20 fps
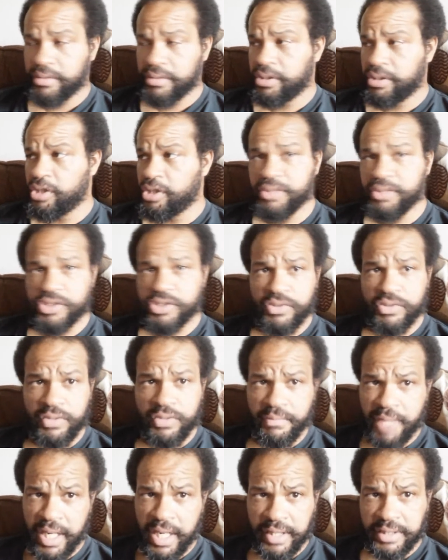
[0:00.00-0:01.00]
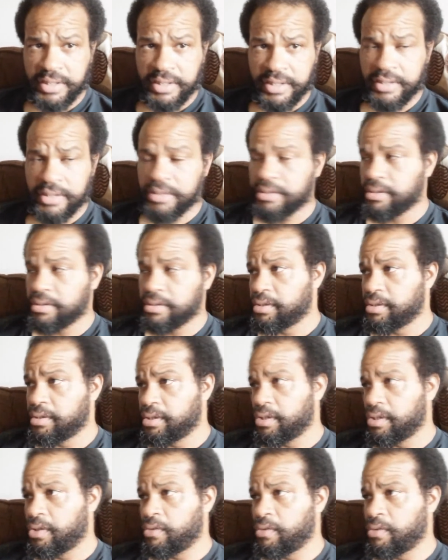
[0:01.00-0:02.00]
Cuban School of Boxing.
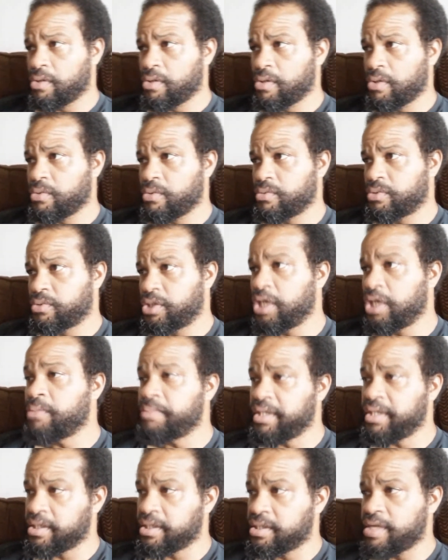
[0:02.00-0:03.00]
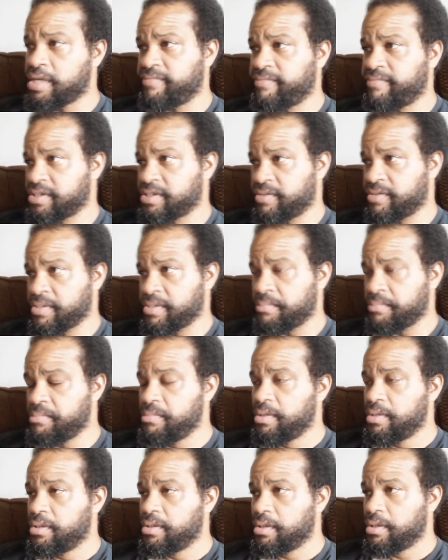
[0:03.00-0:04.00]
You know, he'll be the toughest of them.
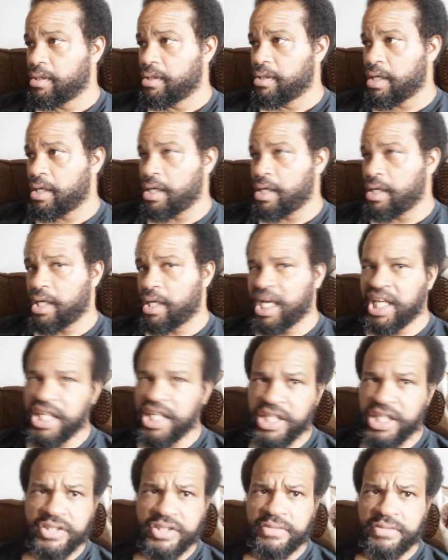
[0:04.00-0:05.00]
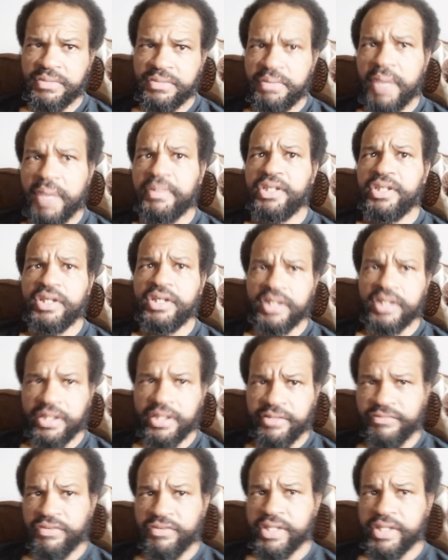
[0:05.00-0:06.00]
Uh, and he's probably younger
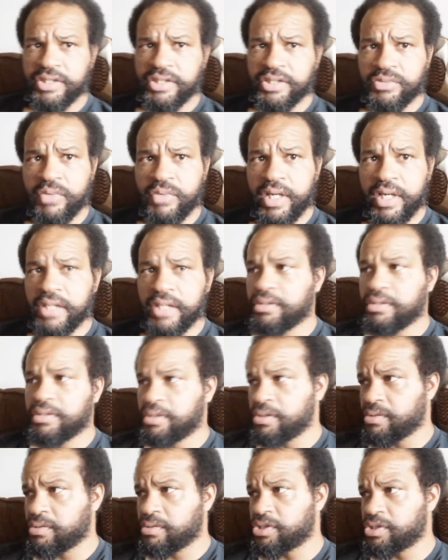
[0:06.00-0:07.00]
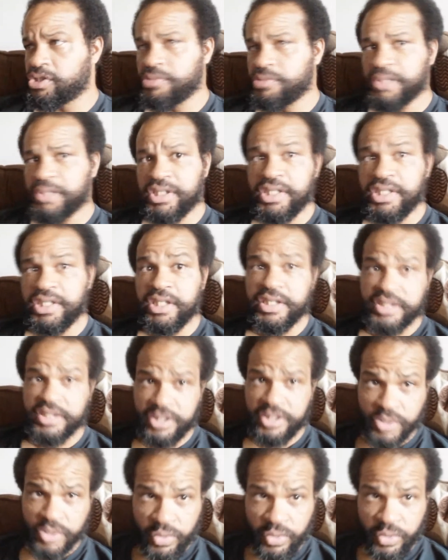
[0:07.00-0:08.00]
than Floyd as well. You know, Sergio Martinez
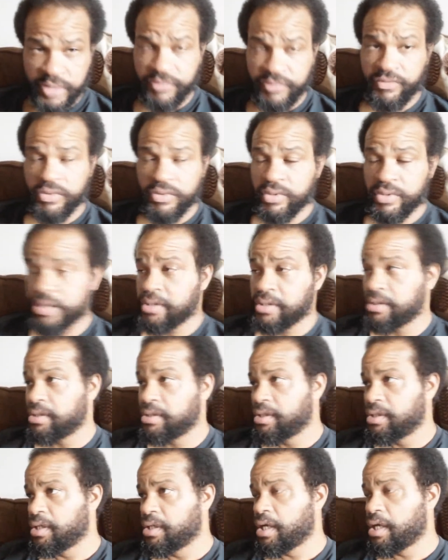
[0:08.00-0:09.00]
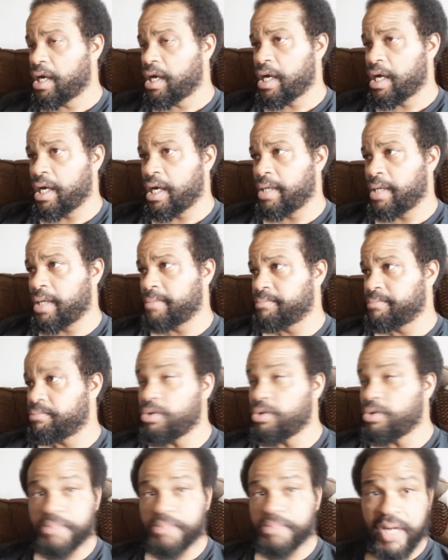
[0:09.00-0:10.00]
is older than Floyd. Um,
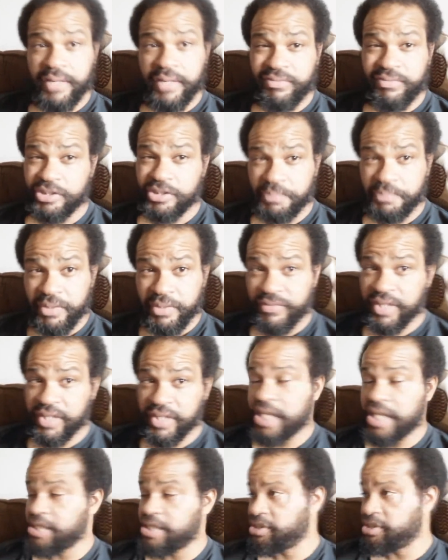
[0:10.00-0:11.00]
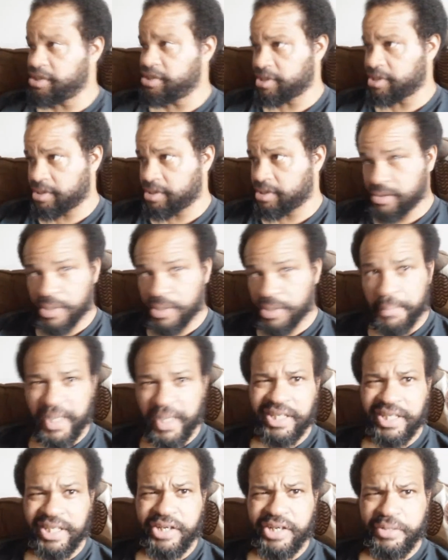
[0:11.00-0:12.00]
Paul Spadafora is perfect age. He's just
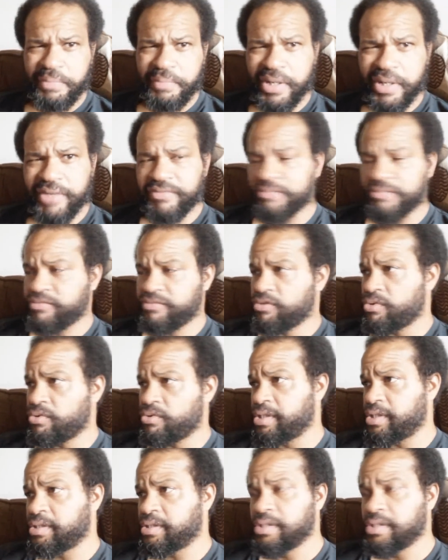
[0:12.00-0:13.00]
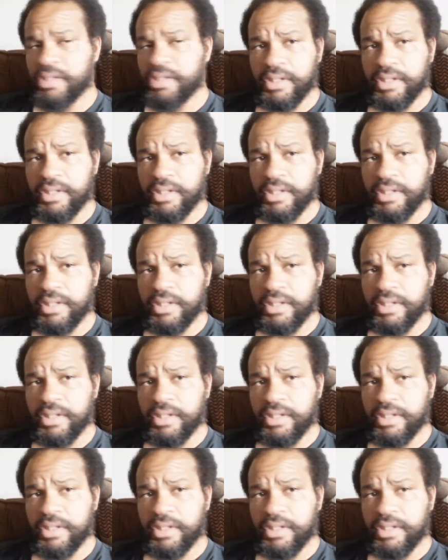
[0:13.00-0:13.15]
about a year apart from Floyd.